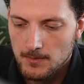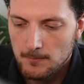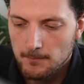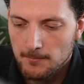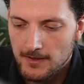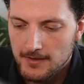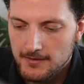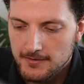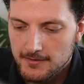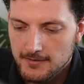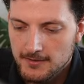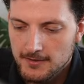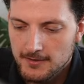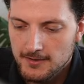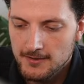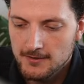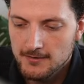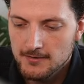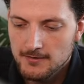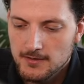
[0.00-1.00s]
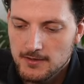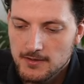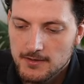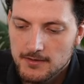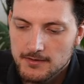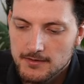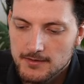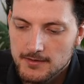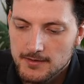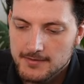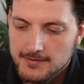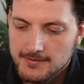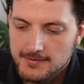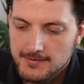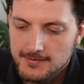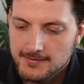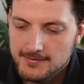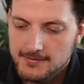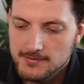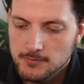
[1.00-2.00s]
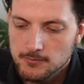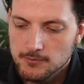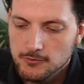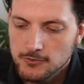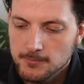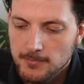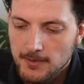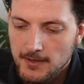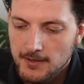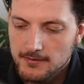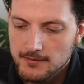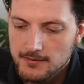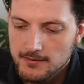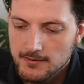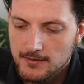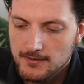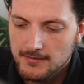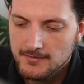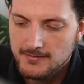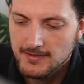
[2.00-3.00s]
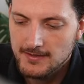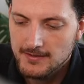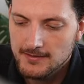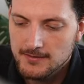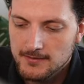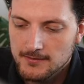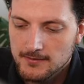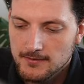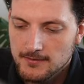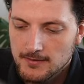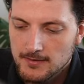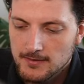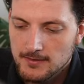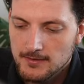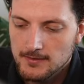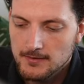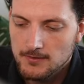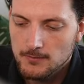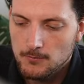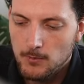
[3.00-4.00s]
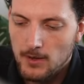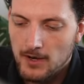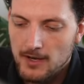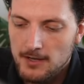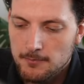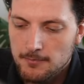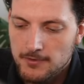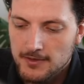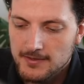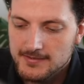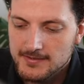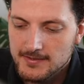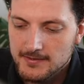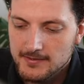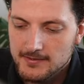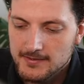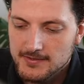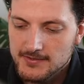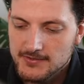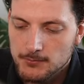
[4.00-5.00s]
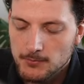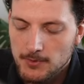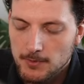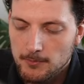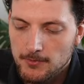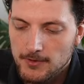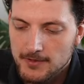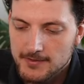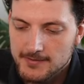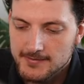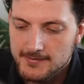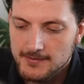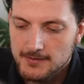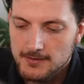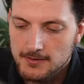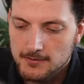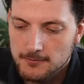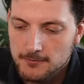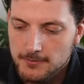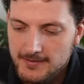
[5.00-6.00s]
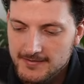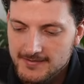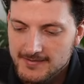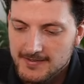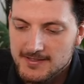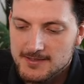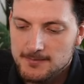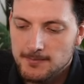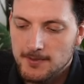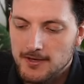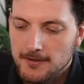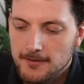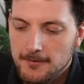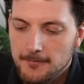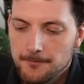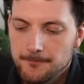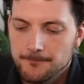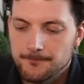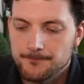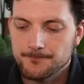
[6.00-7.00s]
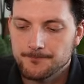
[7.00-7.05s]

button here. That is the boot button. And then while pressing this, we press the reset button.